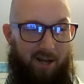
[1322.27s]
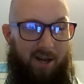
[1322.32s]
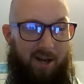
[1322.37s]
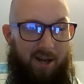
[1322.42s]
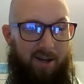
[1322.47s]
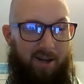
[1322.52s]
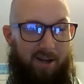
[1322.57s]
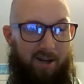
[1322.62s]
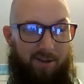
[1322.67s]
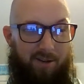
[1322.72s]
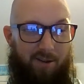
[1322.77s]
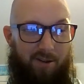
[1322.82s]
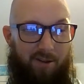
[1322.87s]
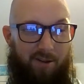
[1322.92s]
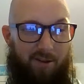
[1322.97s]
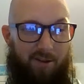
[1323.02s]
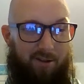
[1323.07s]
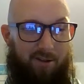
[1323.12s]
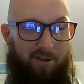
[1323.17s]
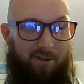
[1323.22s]
anything
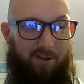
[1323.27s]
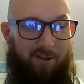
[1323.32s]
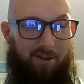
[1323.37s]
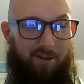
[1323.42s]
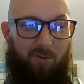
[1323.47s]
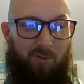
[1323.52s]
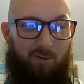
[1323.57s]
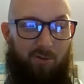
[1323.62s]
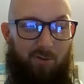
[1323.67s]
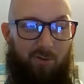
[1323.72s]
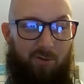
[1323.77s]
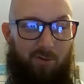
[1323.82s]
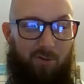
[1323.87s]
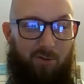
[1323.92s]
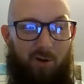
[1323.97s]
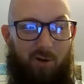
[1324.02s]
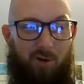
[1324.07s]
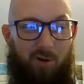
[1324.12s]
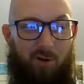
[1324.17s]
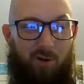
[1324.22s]
to do
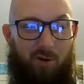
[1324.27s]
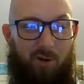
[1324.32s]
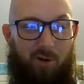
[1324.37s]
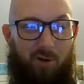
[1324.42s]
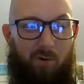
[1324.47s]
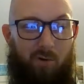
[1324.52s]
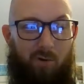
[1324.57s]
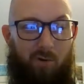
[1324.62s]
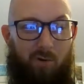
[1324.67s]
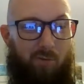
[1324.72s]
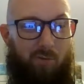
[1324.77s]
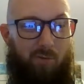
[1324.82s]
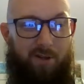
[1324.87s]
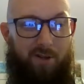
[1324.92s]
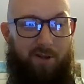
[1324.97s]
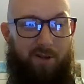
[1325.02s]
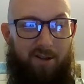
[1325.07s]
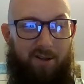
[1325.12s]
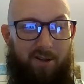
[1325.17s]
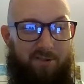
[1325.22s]
with what
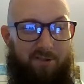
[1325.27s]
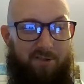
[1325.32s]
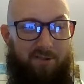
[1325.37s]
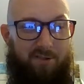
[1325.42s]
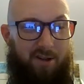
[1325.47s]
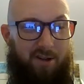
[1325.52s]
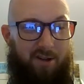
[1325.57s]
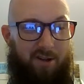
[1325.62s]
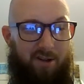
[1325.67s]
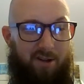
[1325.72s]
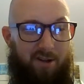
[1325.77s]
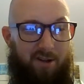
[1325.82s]
they said.